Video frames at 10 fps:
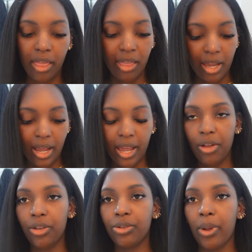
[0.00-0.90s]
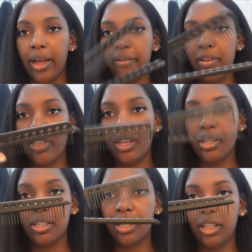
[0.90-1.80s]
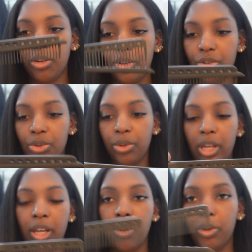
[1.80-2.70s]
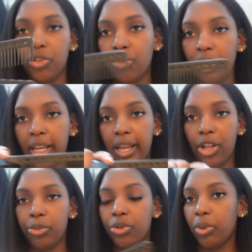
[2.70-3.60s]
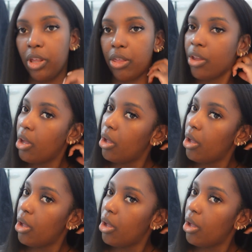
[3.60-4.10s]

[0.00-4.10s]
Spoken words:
Then I also have this little tool here, which really helps with